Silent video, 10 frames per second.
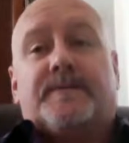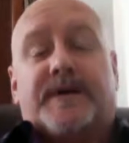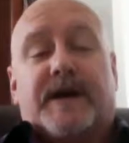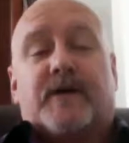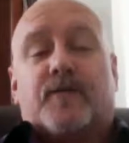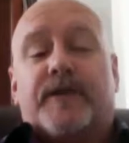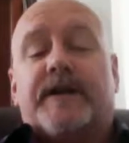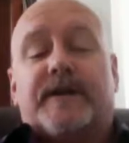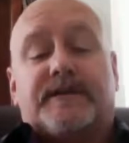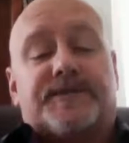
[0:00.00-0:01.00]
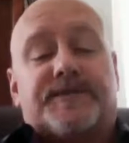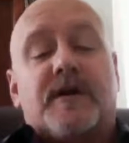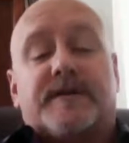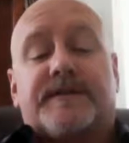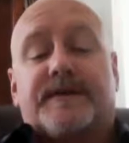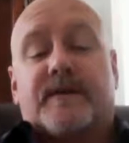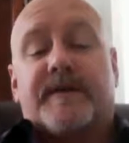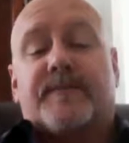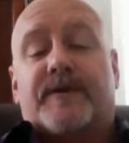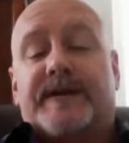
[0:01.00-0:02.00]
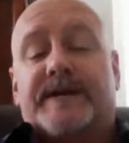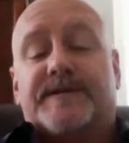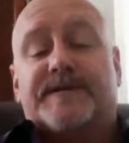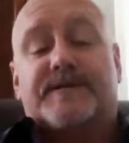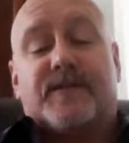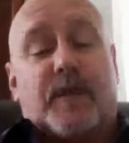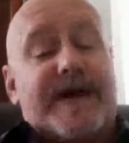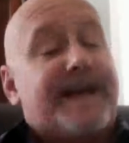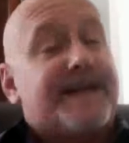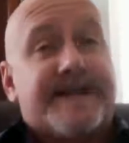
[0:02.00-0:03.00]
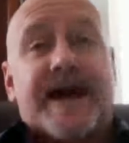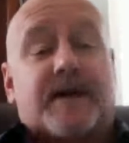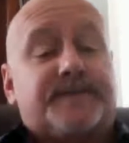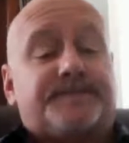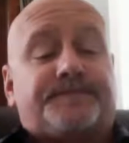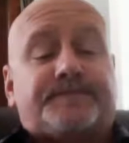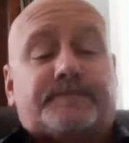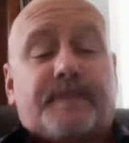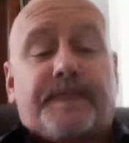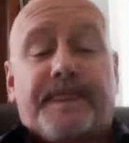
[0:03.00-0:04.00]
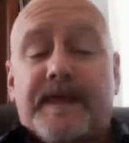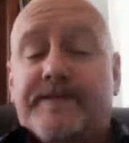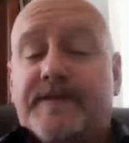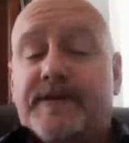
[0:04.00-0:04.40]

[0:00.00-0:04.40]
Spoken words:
Now, a really strong thing to remember is the way it is now, if